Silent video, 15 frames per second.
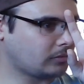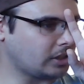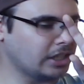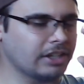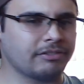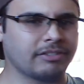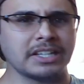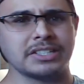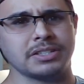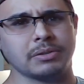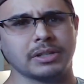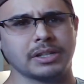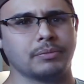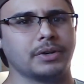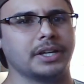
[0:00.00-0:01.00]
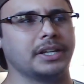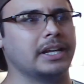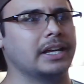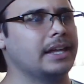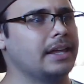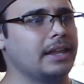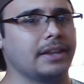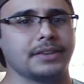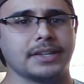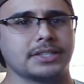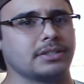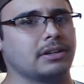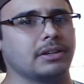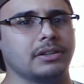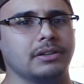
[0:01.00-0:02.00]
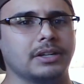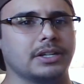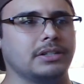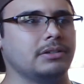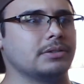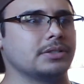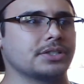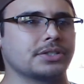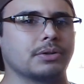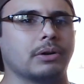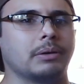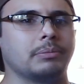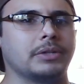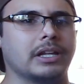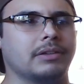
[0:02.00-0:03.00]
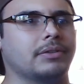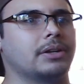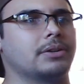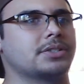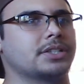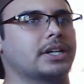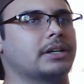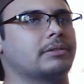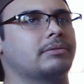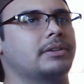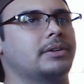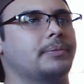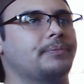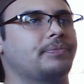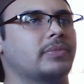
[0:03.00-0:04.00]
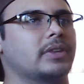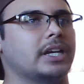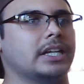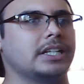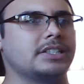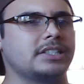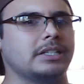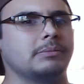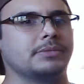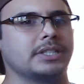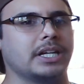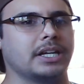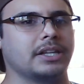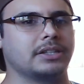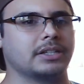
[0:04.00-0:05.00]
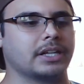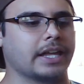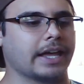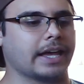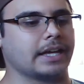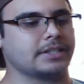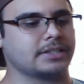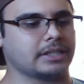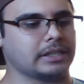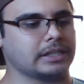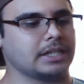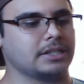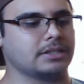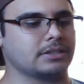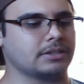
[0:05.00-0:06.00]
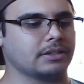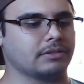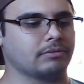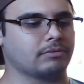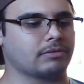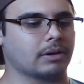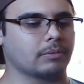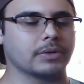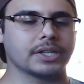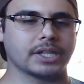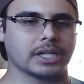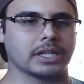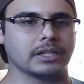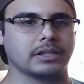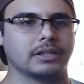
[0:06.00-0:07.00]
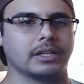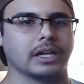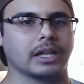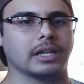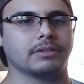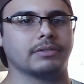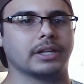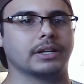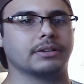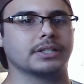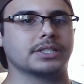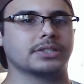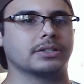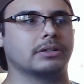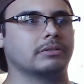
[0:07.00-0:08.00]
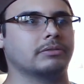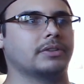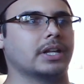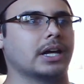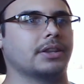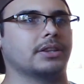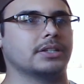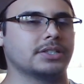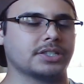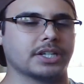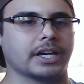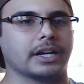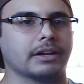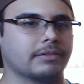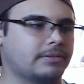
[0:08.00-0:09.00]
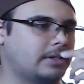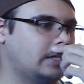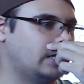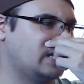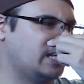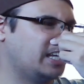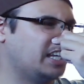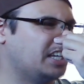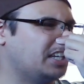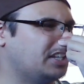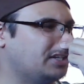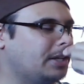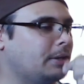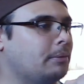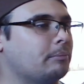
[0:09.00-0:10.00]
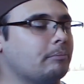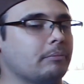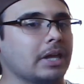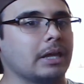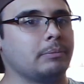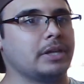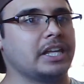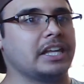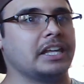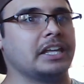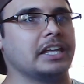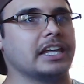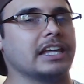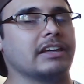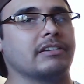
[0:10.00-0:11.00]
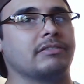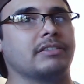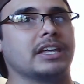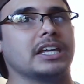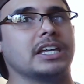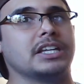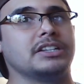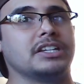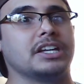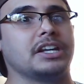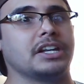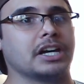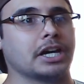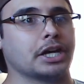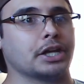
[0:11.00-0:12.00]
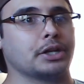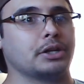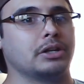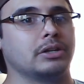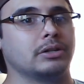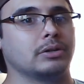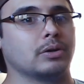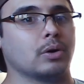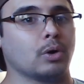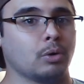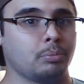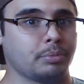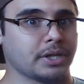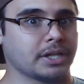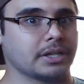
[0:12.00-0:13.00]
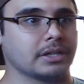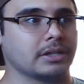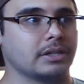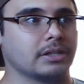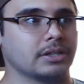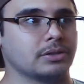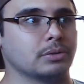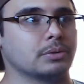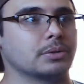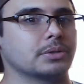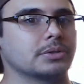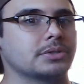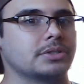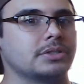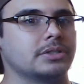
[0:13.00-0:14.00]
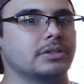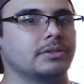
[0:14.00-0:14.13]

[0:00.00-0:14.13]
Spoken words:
If it is the only one, that's all you can do, is just go up the elevator shaft. And it seems like the gas leaks from within the elevator itself, not the shaft. Maybe if he did not open the doors,